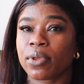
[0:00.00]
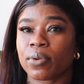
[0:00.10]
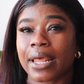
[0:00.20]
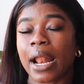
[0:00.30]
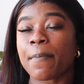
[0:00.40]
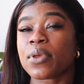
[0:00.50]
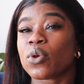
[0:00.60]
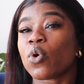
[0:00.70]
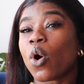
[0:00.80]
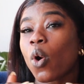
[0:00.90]
peel that I
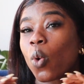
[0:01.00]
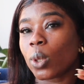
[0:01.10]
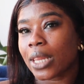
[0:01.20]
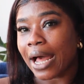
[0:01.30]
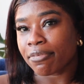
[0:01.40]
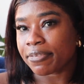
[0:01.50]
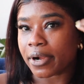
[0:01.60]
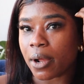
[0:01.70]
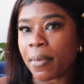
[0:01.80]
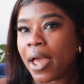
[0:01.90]
peeled a whole lot
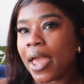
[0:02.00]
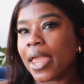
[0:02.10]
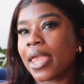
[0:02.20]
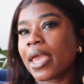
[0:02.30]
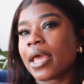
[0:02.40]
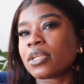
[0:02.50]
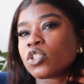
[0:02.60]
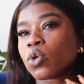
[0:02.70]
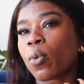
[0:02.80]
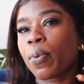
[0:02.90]
from, and
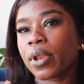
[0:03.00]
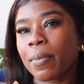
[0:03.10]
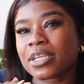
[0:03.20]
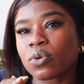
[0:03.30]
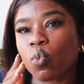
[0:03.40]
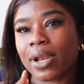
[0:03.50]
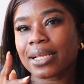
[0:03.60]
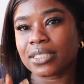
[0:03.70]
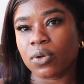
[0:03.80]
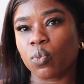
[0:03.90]
so pretty much what
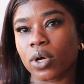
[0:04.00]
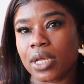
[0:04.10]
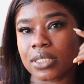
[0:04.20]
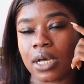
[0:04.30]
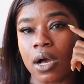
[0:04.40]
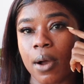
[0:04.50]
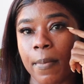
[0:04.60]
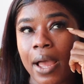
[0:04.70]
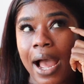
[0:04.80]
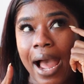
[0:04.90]
I did was
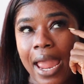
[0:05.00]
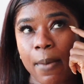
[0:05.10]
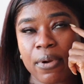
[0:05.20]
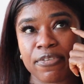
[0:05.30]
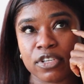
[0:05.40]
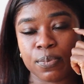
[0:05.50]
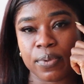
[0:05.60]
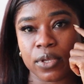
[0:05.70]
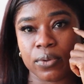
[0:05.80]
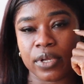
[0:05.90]
I had my first
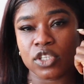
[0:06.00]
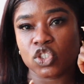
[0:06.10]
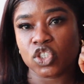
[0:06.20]
peel in